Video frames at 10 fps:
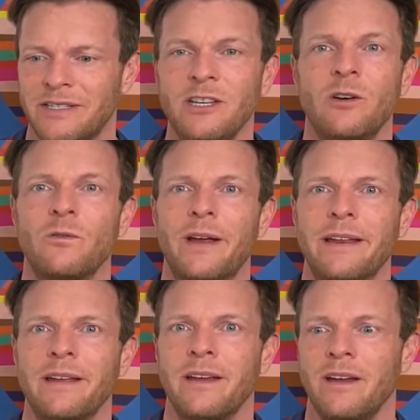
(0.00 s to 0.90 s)
seen
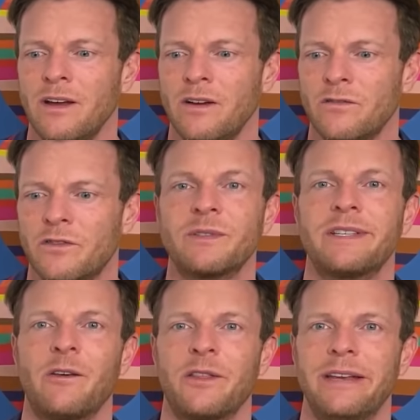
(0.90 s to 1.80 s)
already from
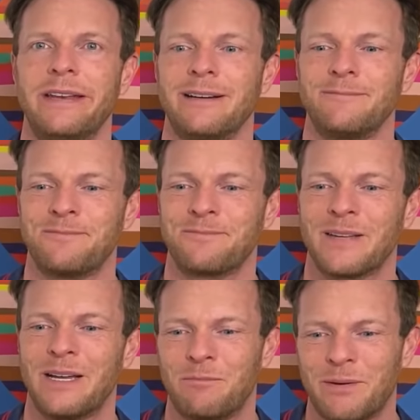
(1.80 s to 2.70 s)
South India.
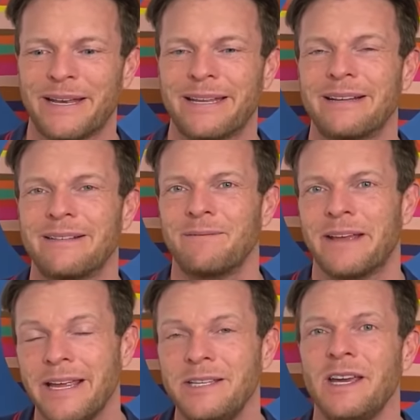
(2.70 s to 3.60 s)
But
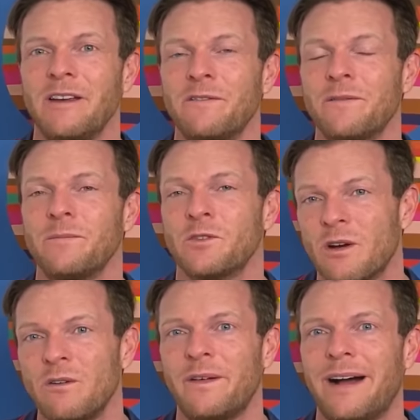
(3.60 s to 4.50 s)
KGF,
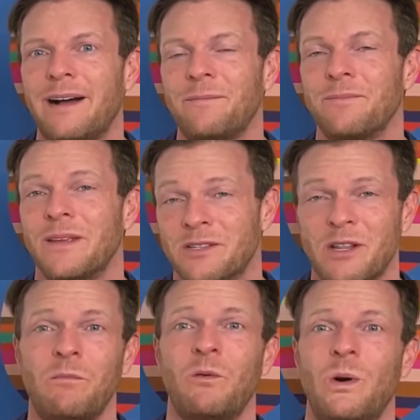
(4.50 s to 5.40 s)
so far, is
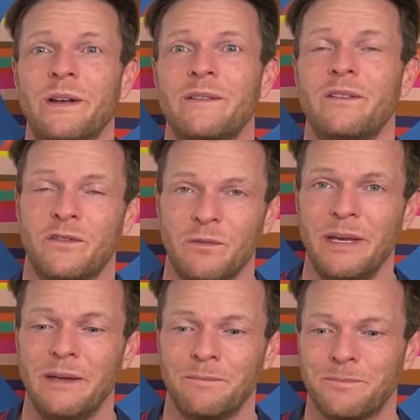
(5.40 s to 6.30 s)
number one for
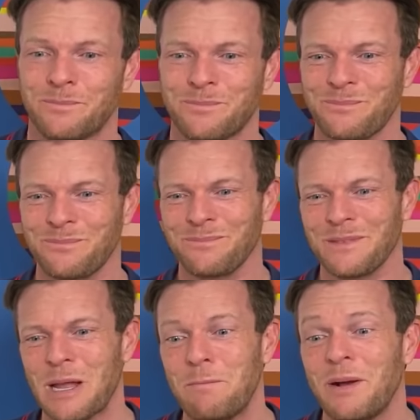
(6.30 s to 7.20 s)
me.
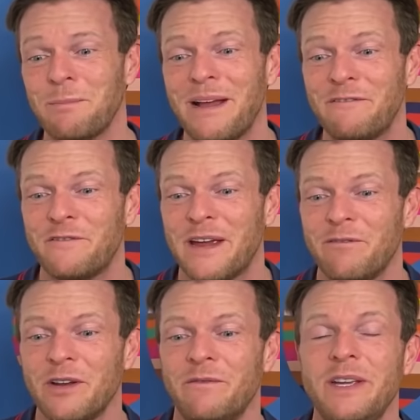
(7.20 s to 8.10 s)
But my
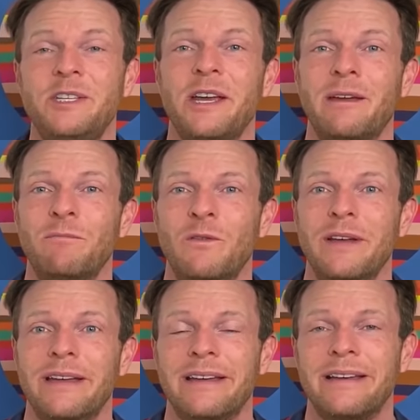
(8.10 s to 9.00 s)
favorite Vijay
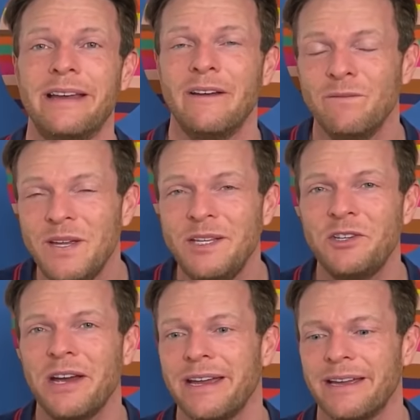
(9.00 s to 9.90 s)
movie,
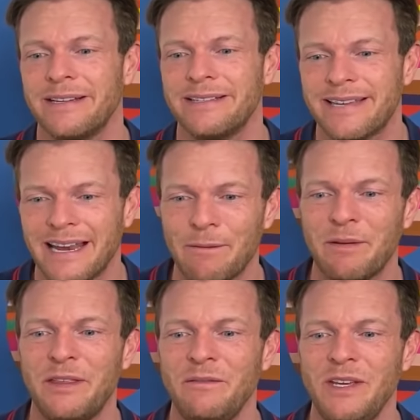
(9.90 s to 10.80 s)
Vijay,
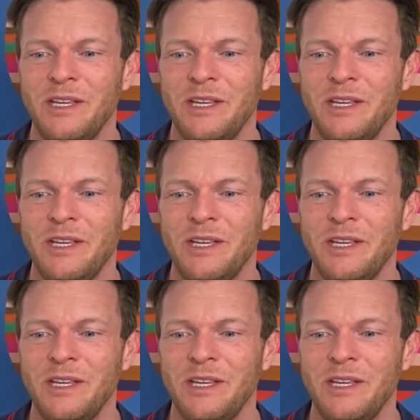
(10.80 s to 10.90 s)
Thalapathy